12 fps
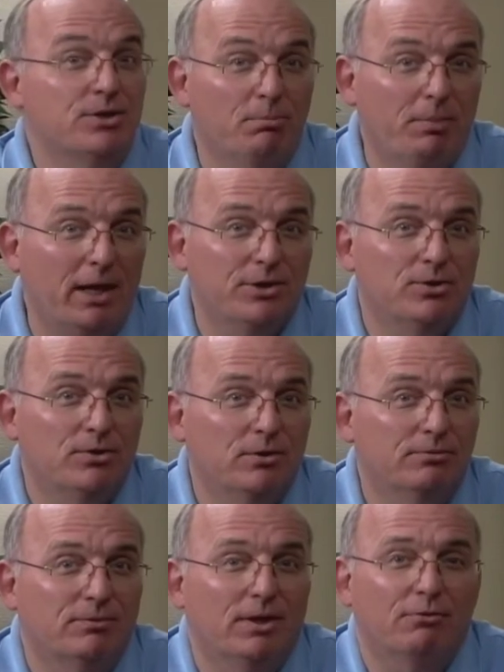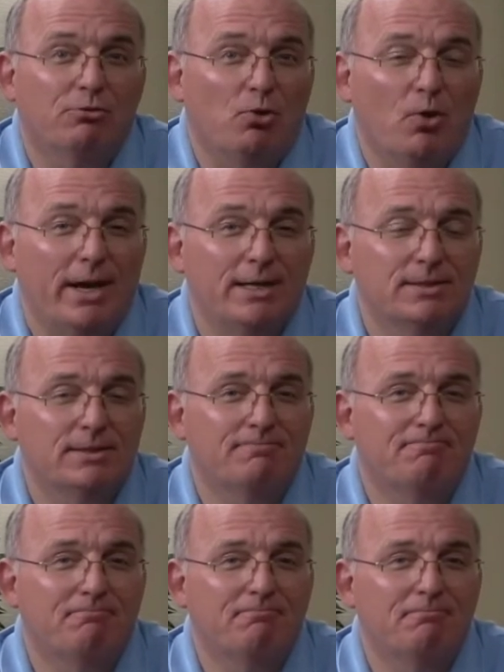As an ambassador of
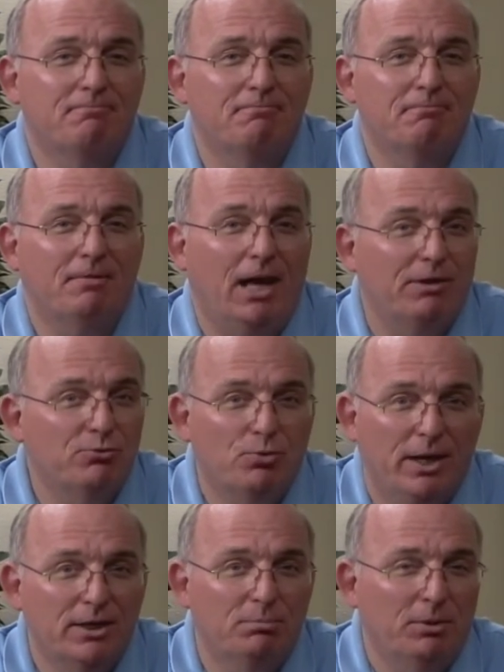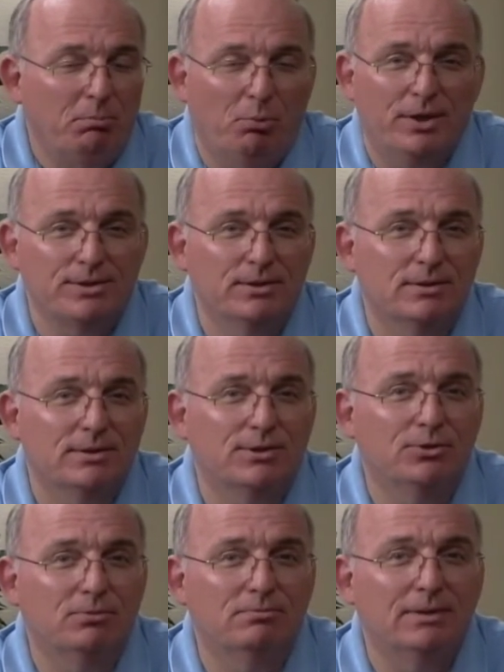Christ, I've tried to be
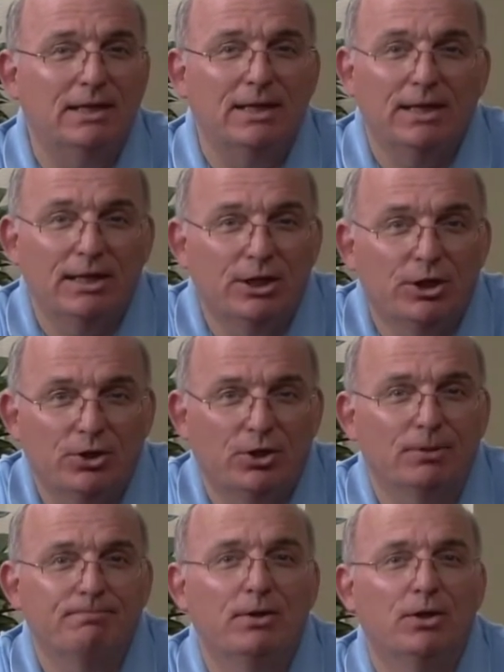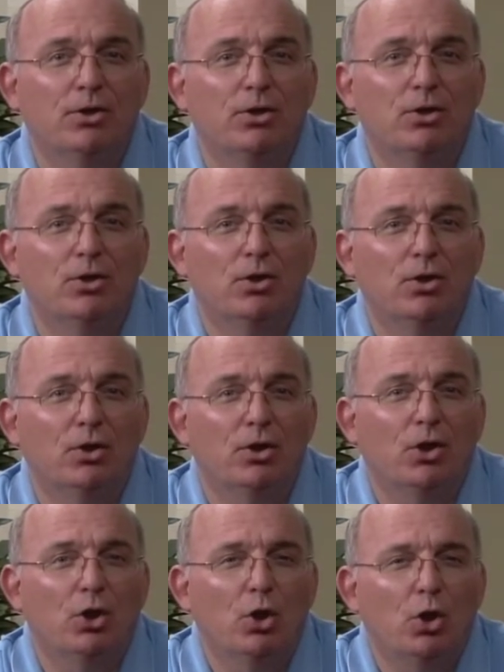present to hear
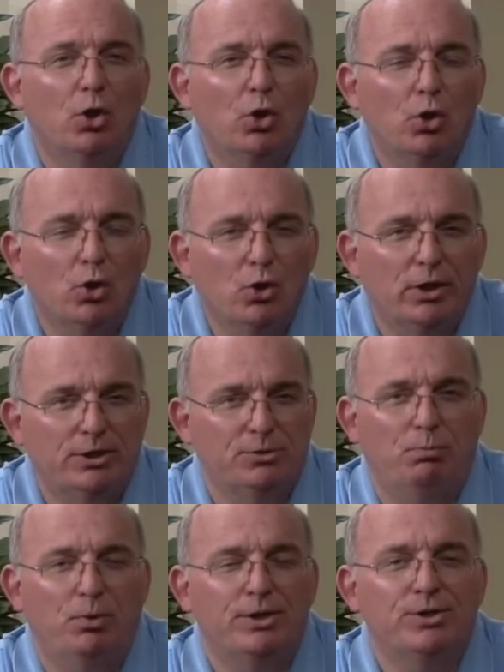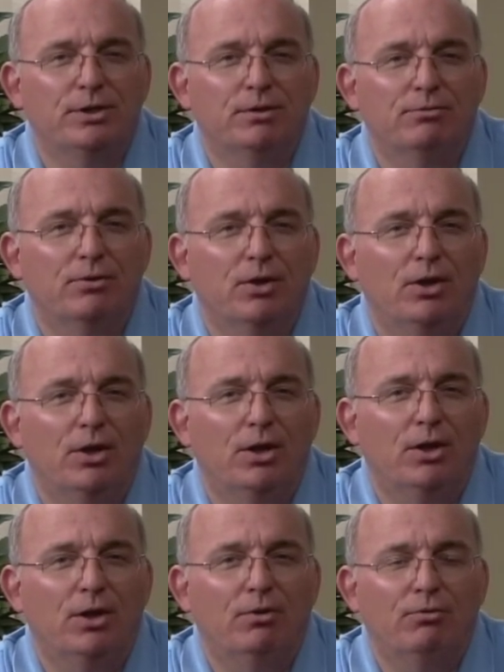her expression of
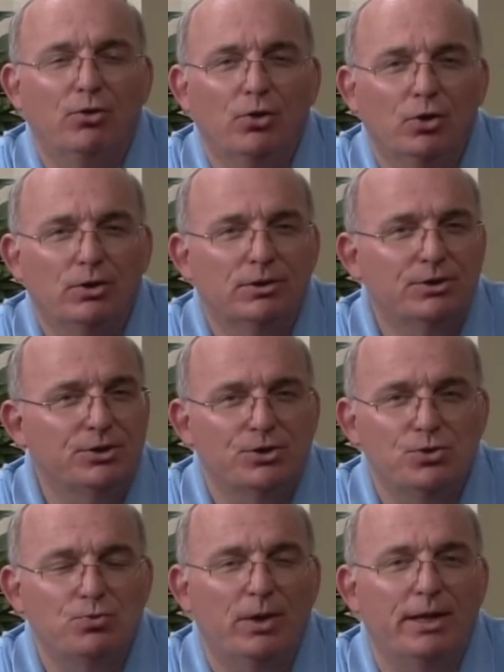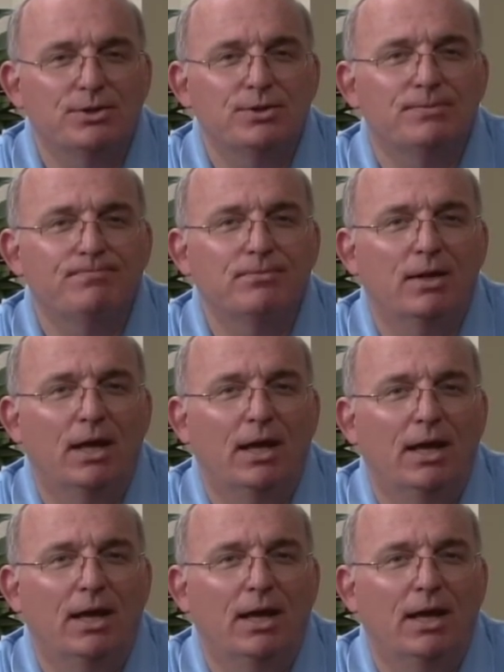her distress,